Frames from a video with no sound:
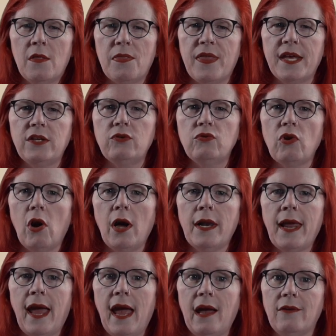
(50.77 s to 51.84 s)
They do not
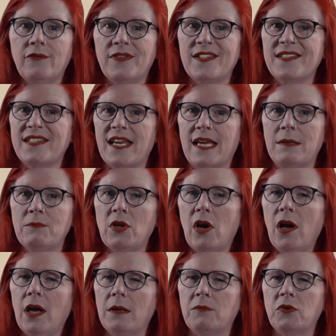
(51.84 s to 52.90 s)
have the same
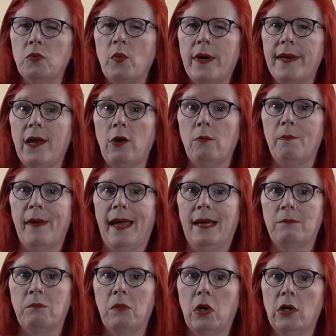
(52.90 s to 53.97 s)
time to wait out
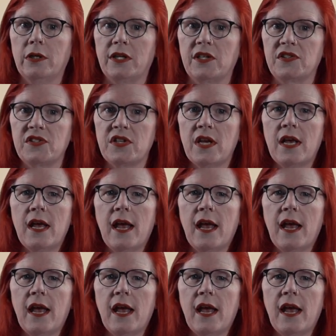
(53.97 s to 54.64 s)
bad markets,